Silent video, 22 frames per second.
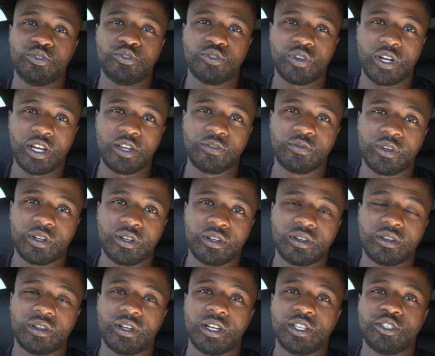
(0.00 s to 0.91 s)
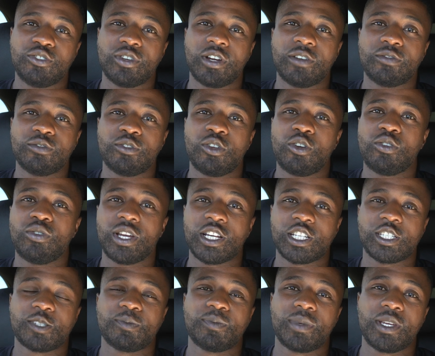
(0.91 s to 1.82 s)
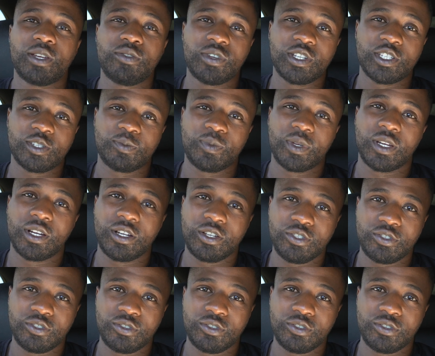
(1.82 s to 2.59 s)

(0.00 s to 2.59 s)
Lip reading: driver and you have no experience behind